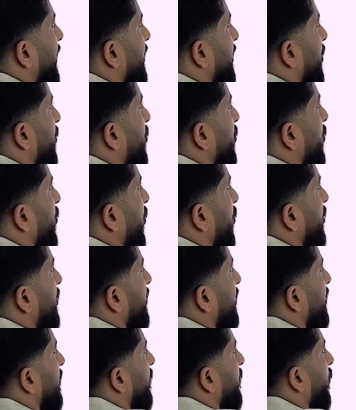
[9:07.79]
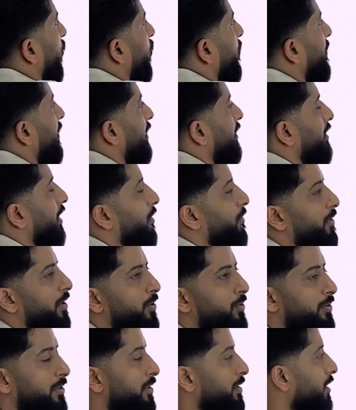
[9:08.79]
They're going to launch these 4-bed
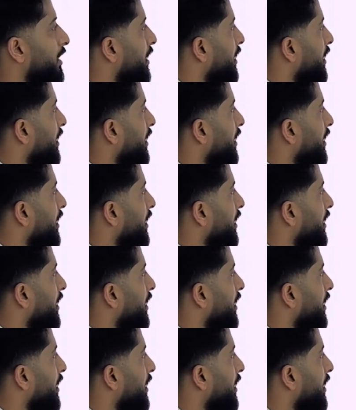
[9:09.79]
townhouses.